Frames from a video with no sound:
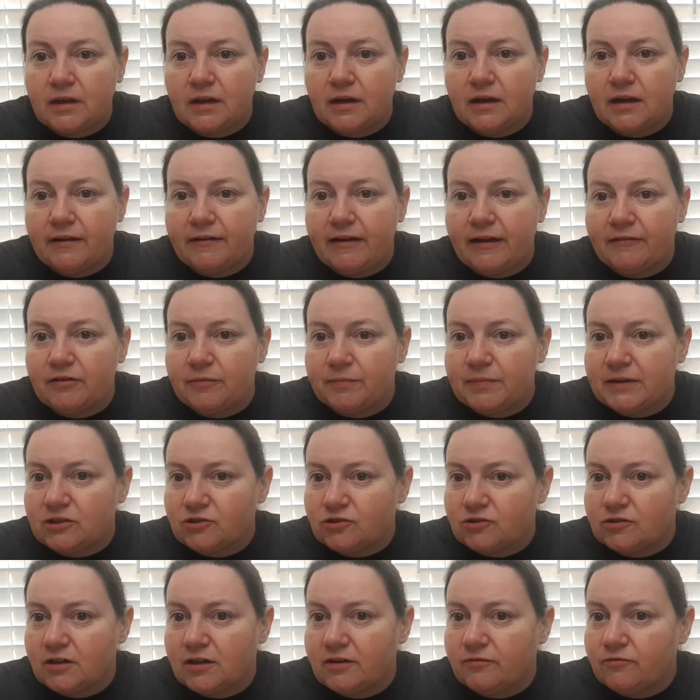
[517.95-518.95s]
I have a
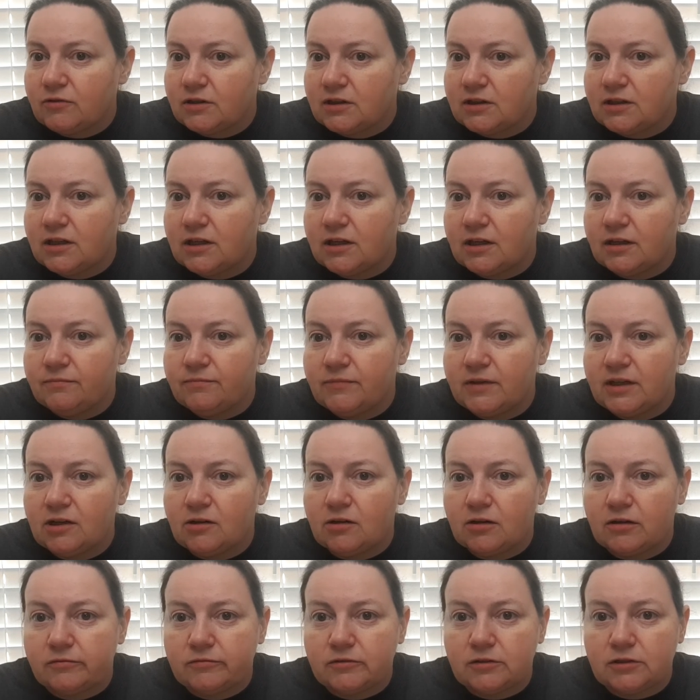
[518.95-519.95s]
picture of what the, the
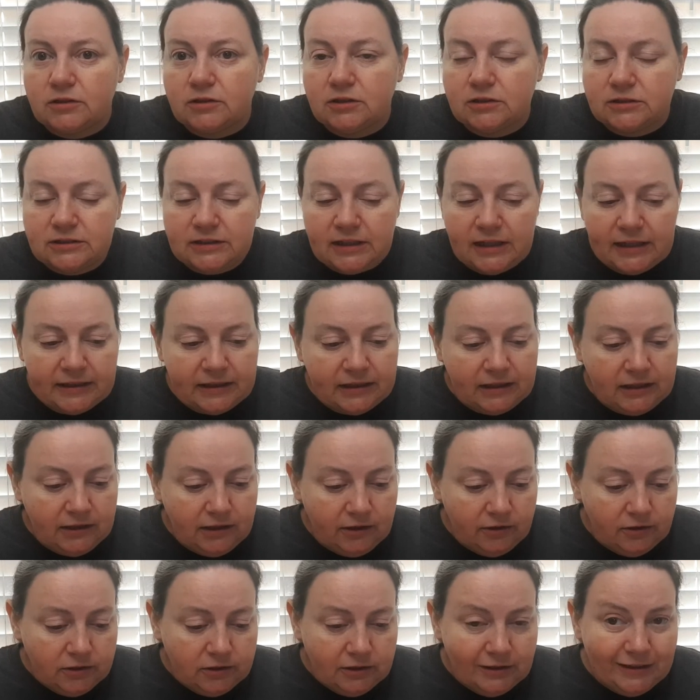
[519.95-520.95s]
artwork looks like
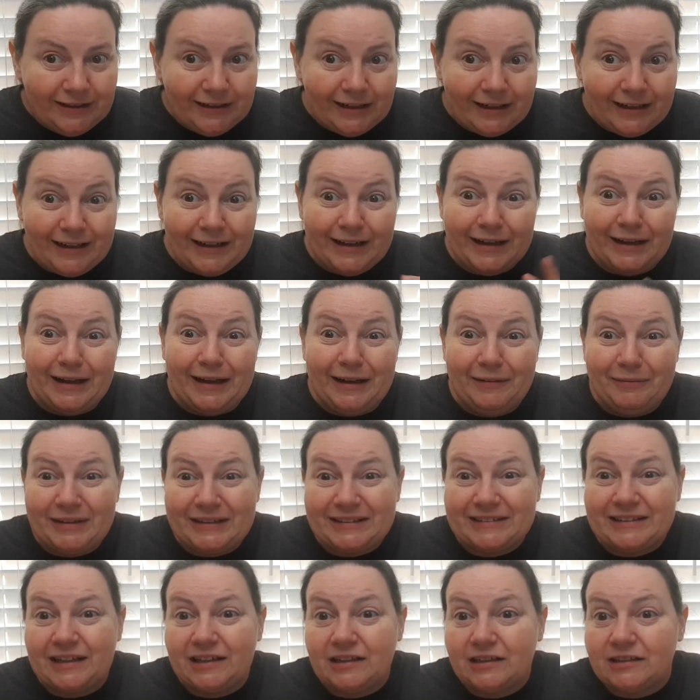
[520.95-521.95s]
here. Uh, I'm
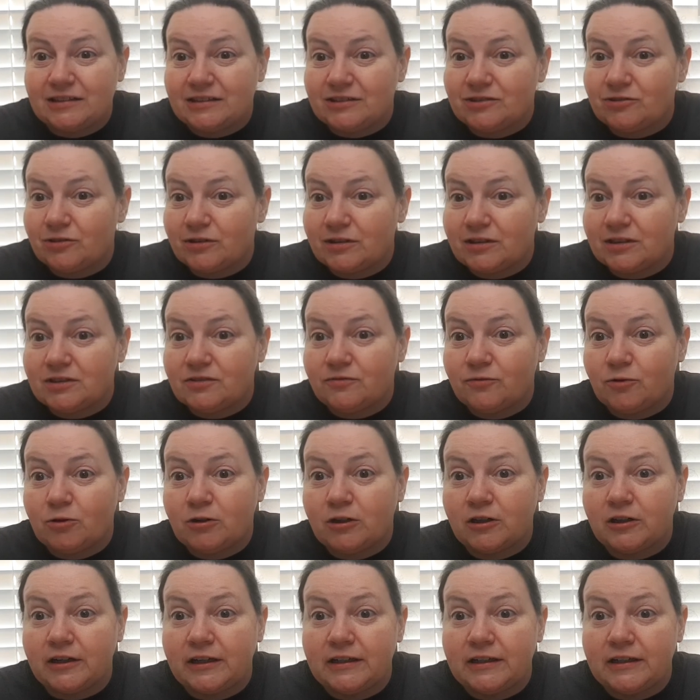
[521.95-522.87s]
excited to start this for her.